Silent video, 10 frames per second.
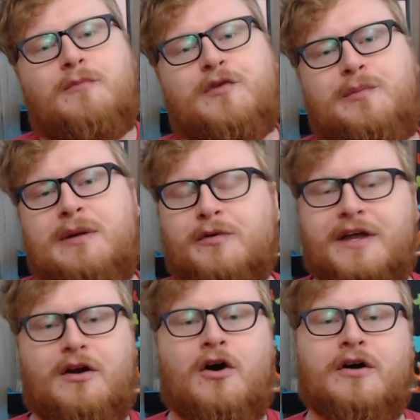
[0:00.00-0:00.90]
for people
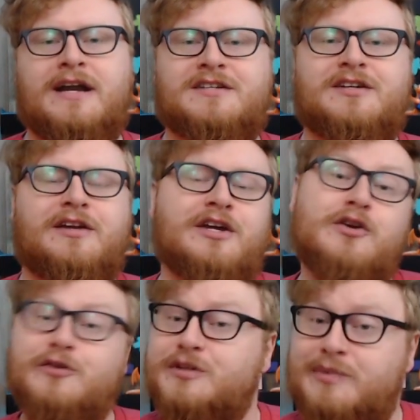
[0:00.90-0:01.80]
that aren't necessarily
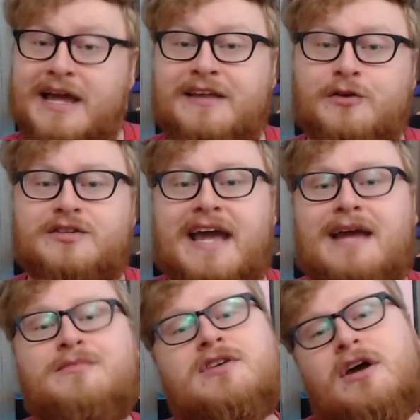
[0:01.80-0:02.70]
used to playing those
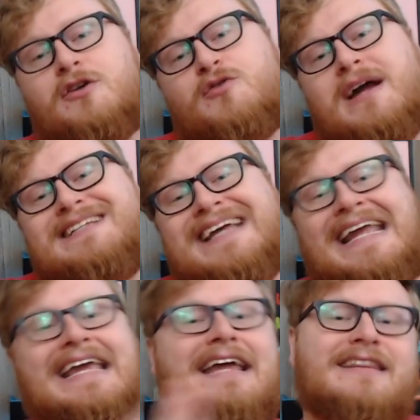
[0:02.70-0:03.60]
games, trying to
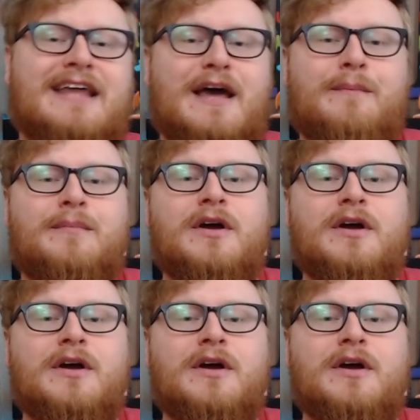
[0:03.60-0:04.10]
get them